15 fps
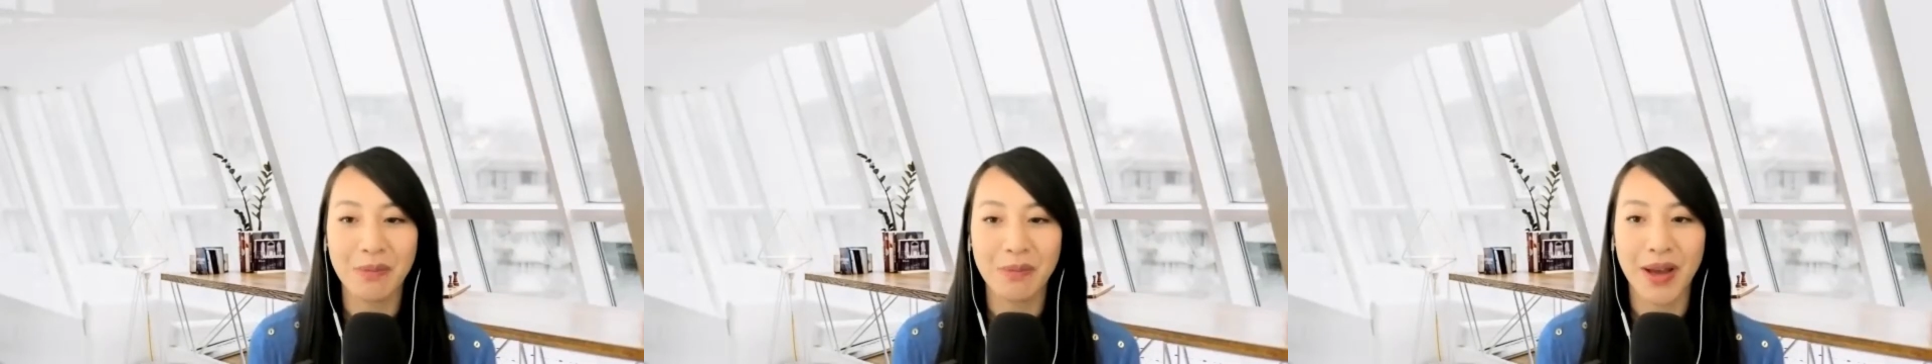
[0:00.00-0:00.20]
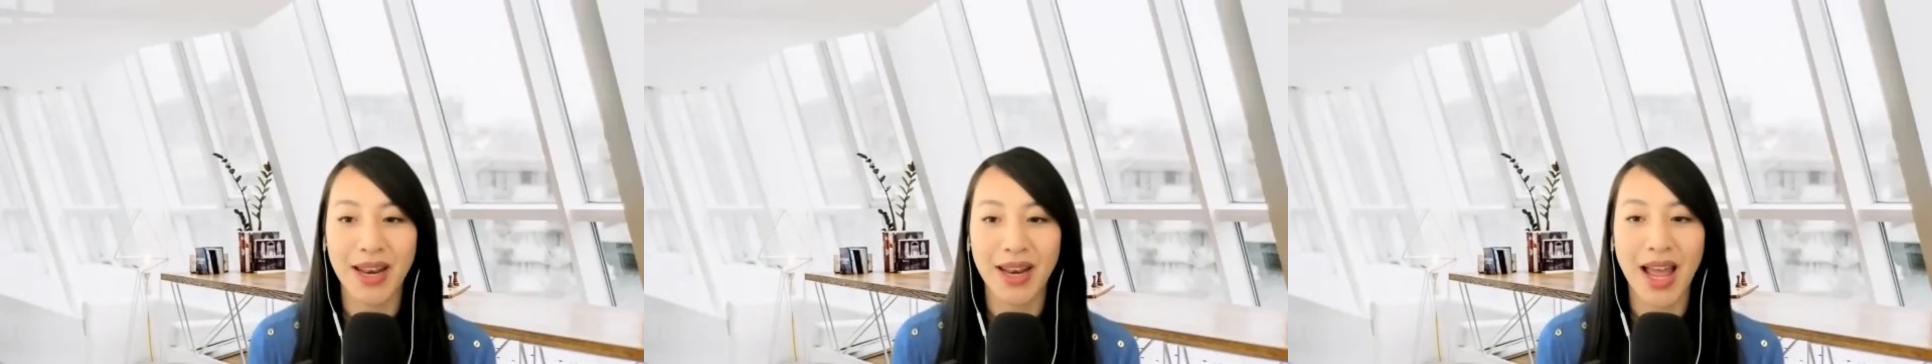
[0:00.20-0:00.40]

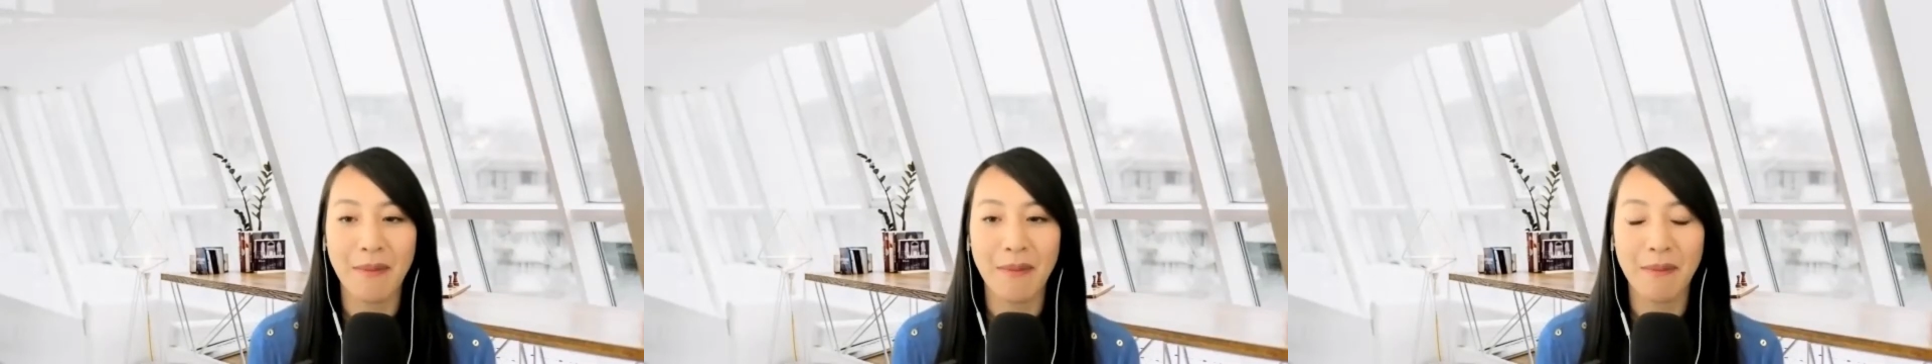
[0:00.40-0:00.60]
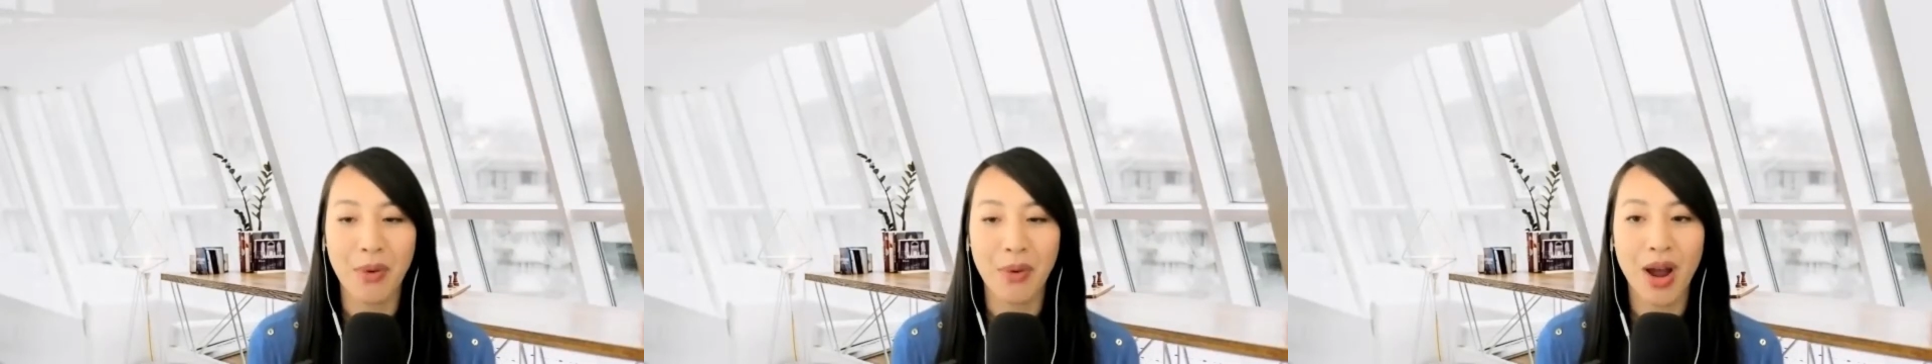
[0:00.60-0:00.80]
but
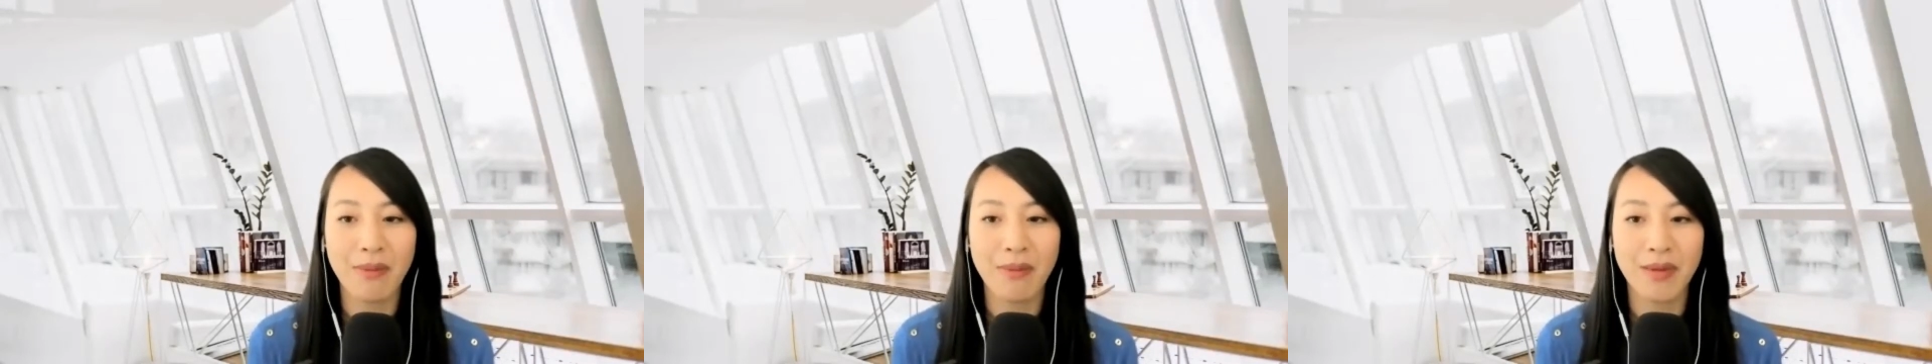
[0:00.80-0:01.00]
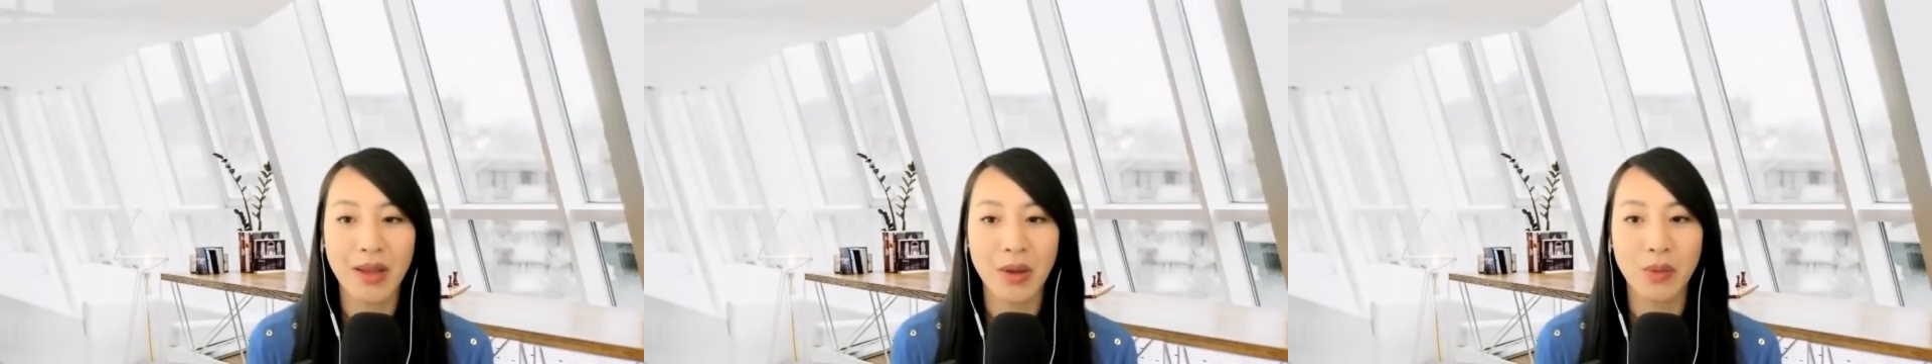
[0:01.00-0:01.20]
I
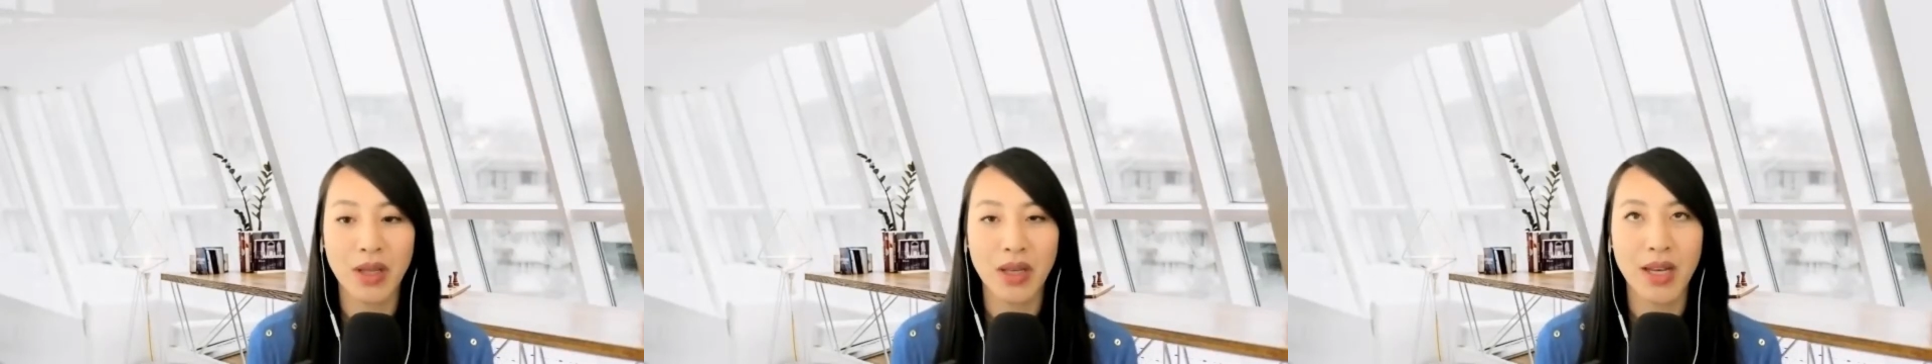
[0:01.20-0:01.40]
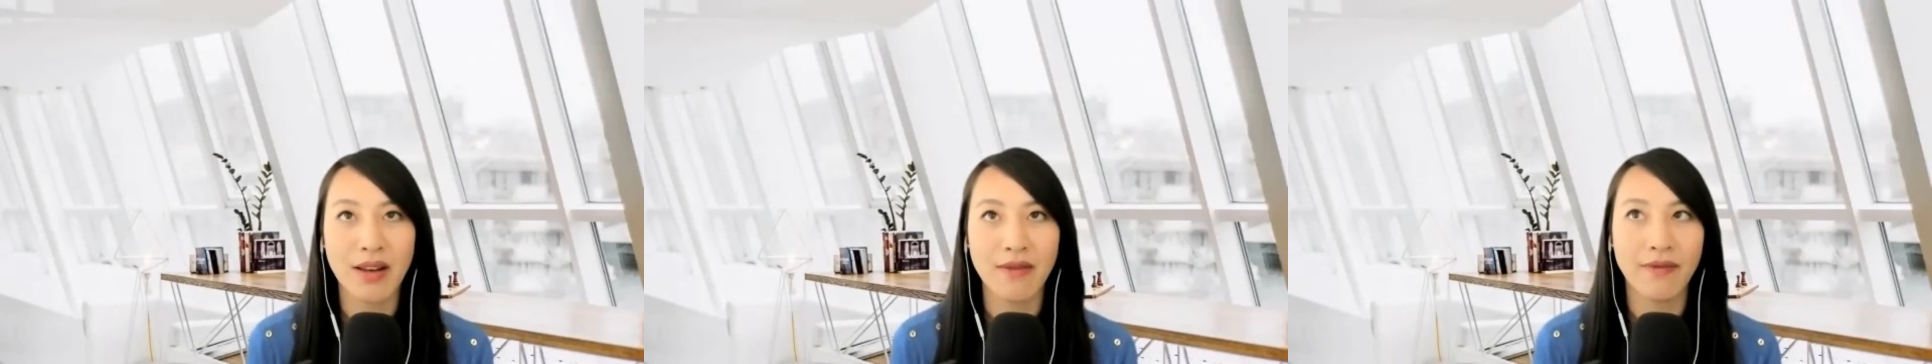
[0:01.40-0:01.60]
probably
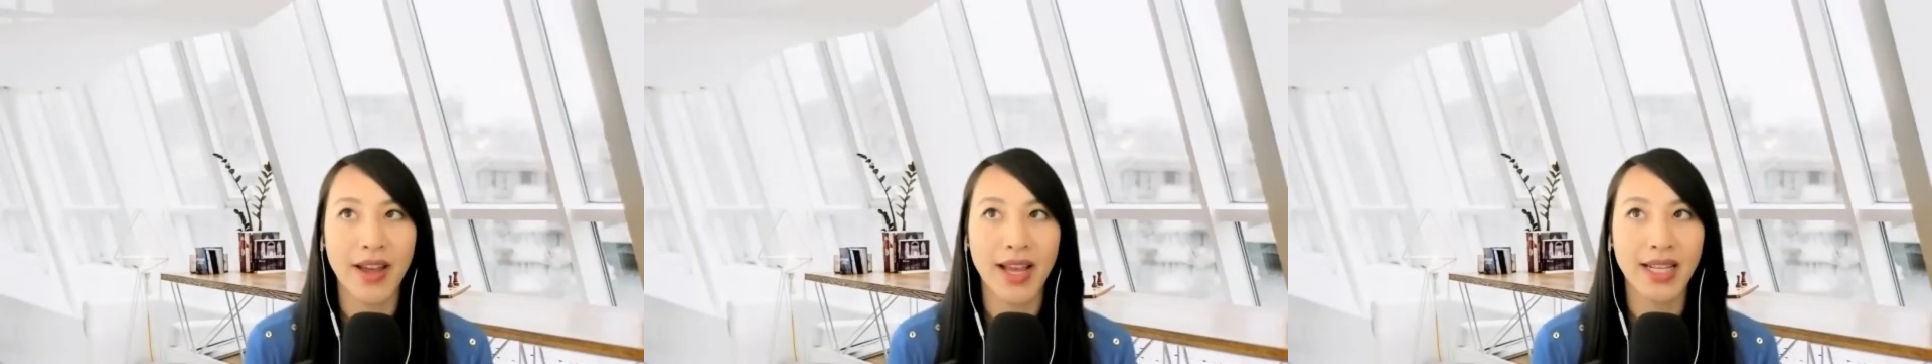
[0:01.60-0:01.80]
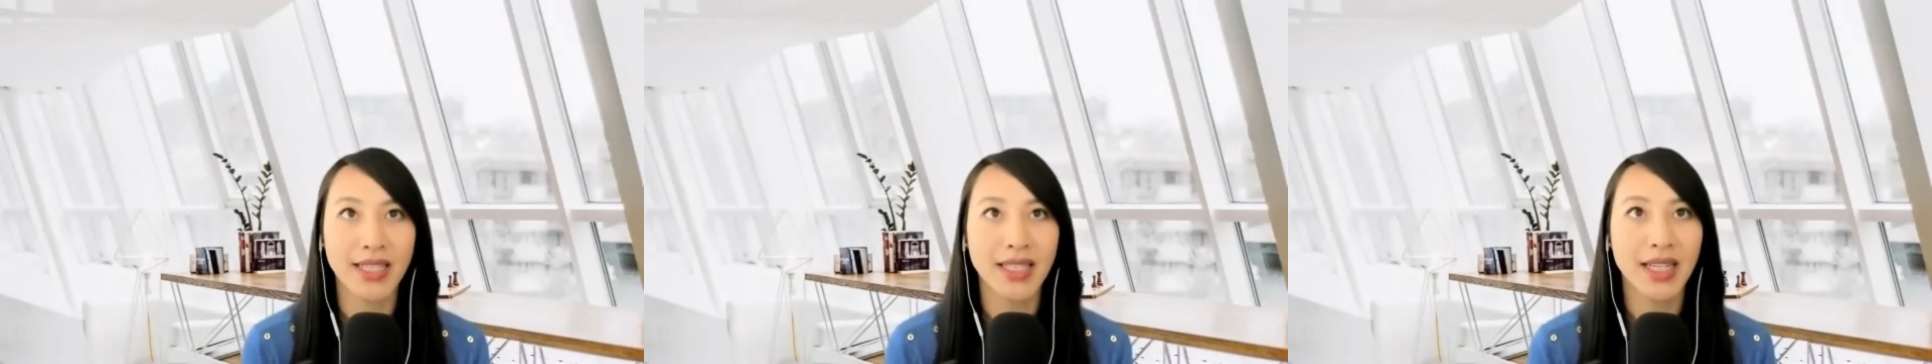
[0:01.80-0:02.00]
would
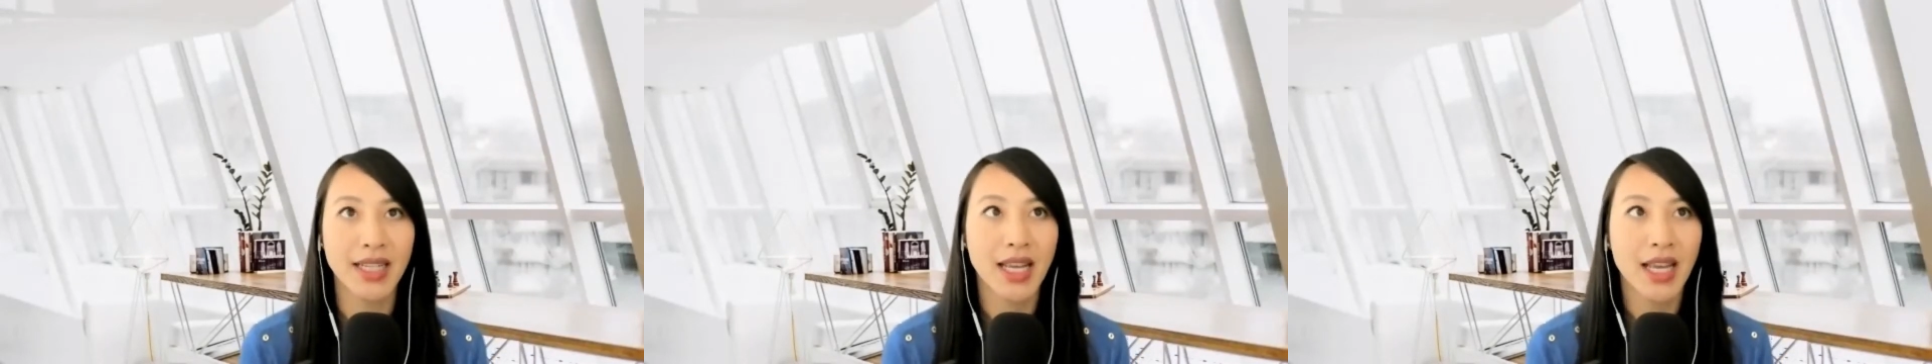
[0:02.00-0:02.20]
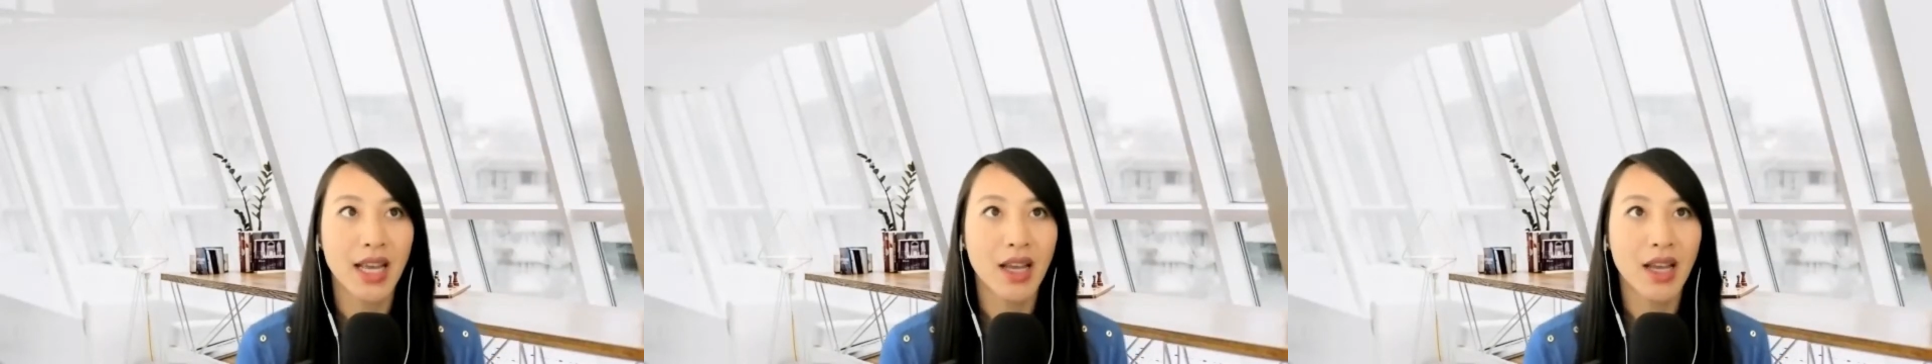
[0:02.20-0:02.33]
invest